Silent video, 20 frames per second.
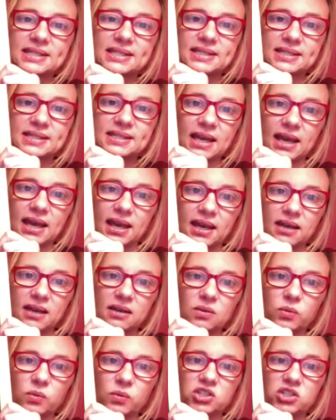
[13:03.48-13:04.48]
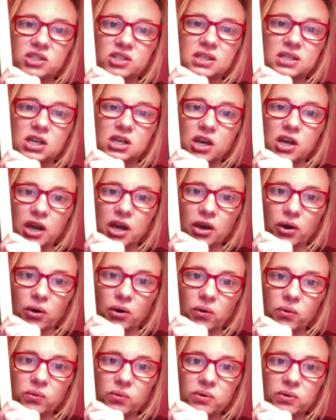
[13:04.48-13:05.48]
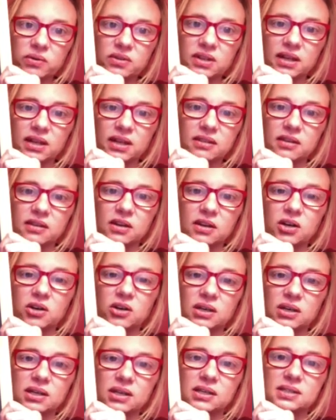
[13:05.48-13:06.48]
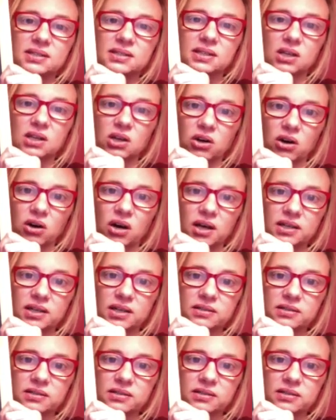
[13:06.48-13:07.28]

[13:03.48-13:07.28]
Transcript: say, we just know that there is God.